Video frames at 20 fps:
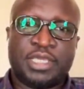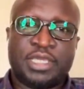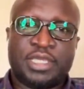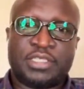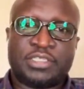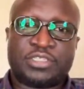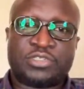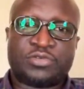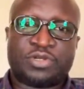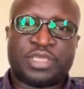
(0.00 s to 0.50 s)

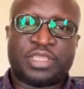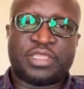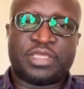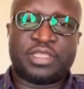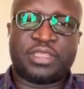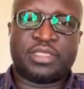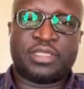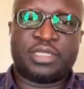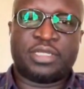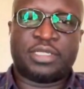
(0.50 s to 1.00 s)
and
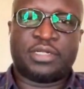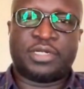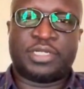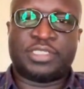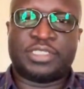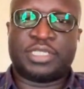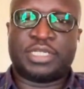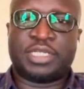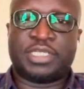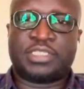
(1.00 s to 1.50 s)
strengthen the
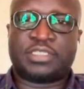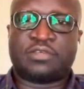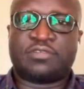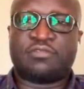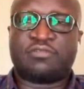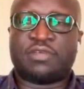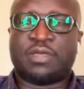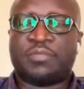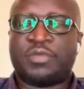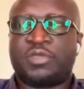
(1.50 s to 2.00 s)
resilience
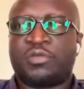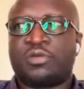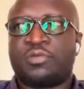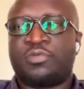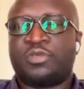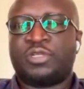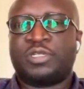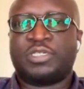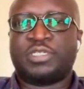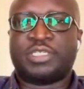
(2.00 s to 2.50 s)
of farming
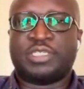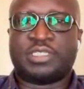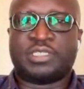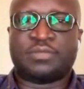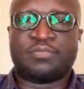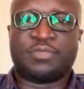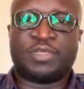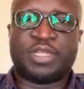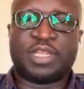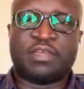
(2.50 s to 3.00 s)

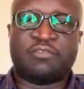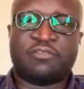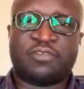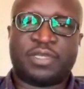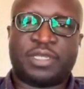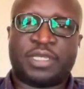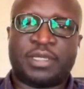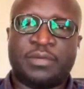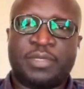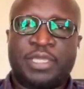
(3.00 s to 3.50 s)
communities in
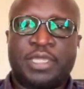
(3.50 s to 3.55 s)
Africa.